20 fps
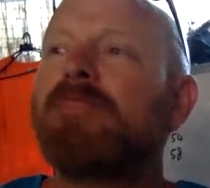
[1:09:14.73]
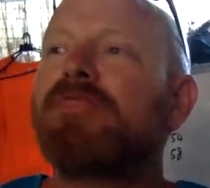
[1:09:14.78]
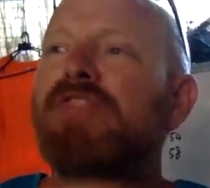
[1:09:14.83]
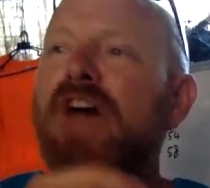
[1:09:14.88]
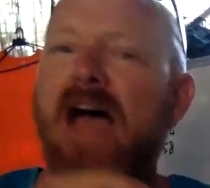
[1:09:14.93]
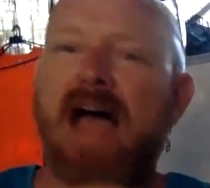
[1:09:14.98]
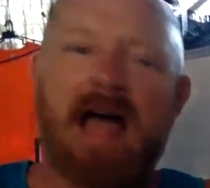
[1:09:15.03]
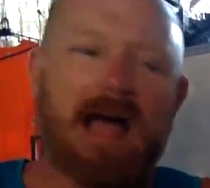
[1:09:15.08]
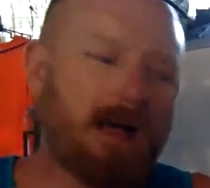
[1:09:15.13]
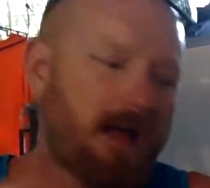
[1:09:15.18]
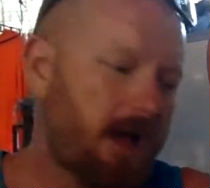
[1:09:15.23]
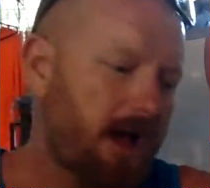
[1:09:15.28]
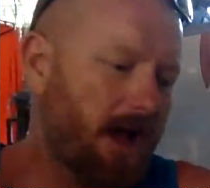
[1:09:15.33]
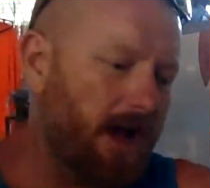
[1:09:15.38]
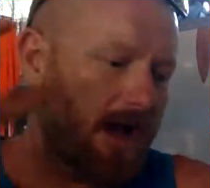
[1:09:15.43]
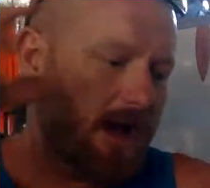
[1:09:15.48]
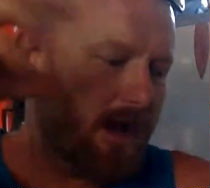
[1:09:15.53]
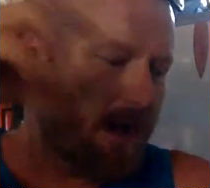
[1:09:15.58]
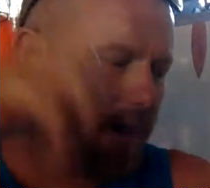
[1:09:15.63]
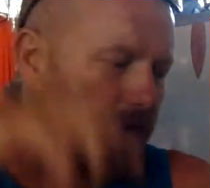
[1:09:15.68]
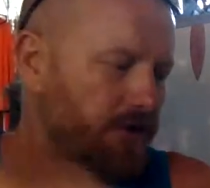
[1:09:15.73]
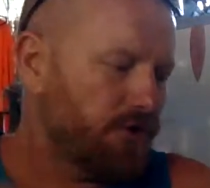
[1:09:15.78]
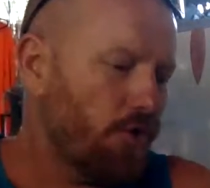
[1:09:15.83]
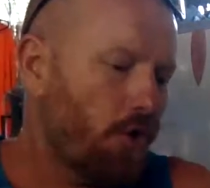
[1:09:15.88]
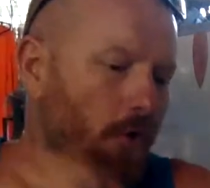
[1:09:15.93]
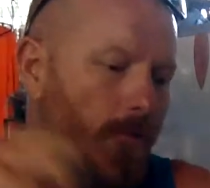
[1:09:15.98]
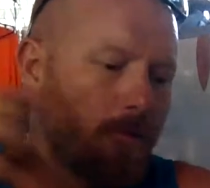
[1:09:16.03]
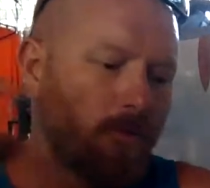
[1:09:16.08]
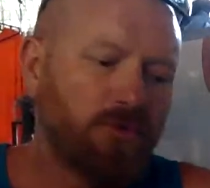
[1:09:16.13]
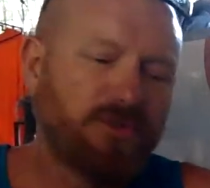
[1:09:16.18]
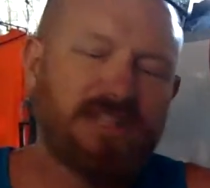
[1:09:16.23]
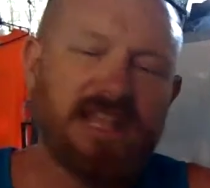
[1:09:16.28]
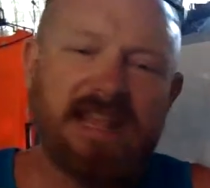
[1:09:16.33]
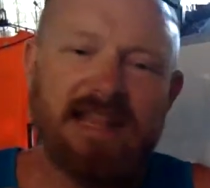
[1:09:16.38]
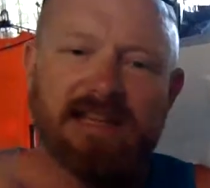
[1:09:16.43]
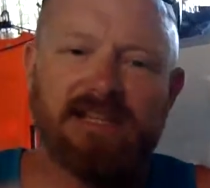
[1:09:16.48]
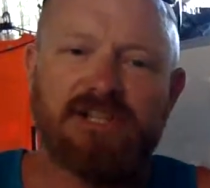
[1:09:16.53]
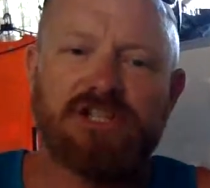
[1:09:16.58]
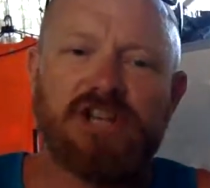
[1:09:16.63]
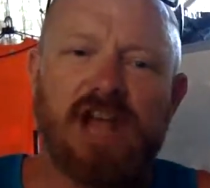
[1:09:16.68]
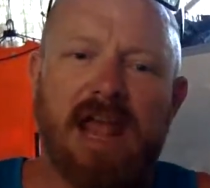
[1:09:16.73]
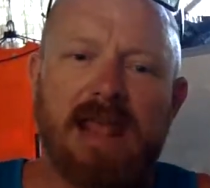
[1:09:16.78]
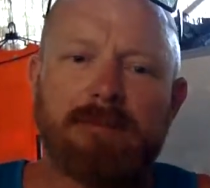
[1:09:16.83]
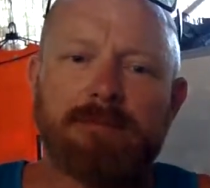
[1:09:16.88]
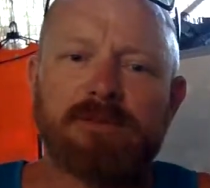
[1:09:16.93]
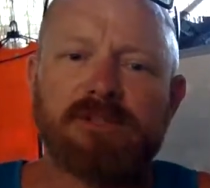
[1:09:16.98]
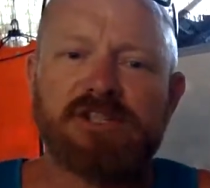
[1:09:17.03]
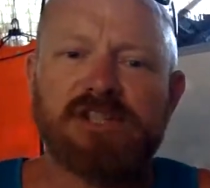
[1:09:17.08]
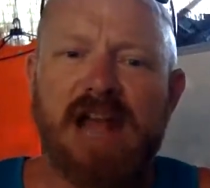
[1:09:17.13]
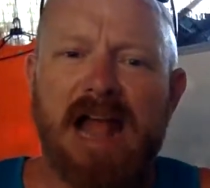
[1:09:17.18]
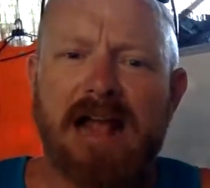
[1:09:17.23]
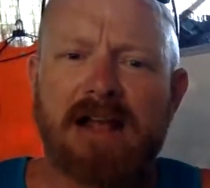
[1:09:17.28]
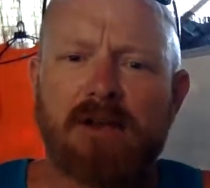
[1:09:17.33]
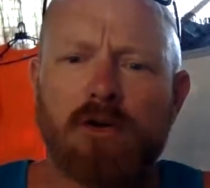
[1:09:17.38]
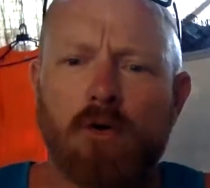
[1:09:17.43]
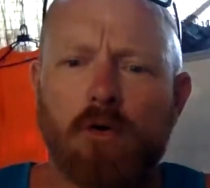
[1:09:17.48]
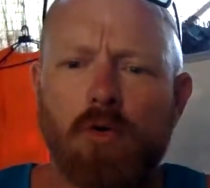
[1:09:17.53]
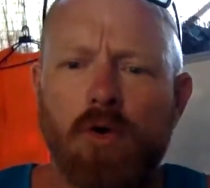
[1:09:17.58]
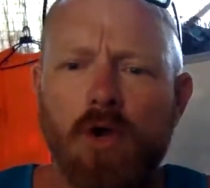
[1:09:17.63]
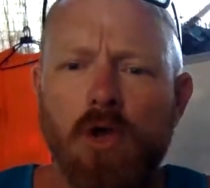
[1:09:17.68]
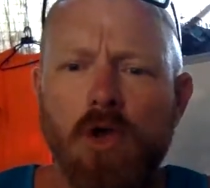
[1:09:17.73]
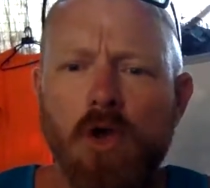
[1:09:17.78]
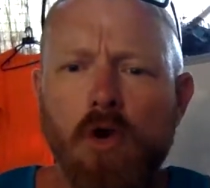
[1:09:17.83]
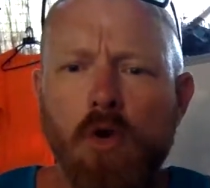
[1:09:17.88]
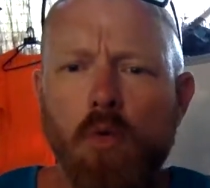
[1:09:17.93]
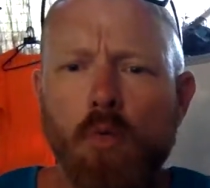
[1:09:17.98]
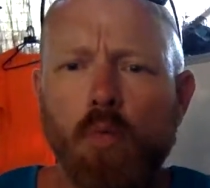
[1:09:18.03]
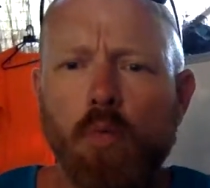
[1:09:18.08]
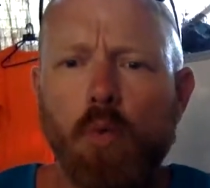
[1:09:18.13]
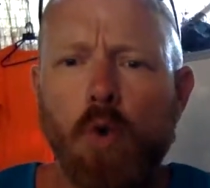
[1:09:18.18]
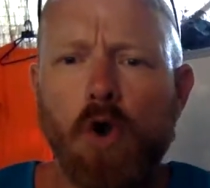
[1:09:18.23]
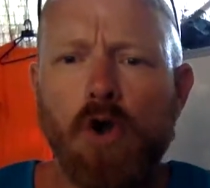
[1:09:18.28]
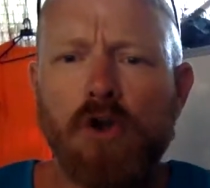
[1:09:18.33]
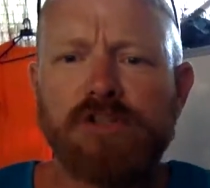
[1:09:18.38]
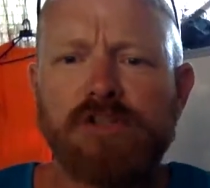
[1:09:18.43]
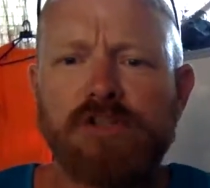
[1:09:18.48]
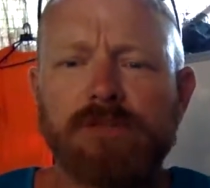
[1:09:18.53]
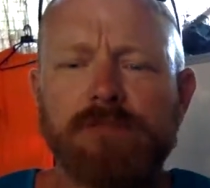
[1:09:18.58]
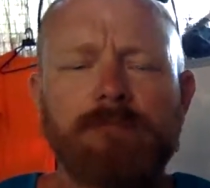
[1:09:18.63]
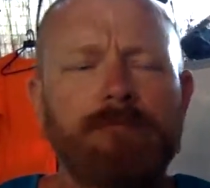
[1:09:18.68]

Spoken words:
that a normal D-shaped shackle would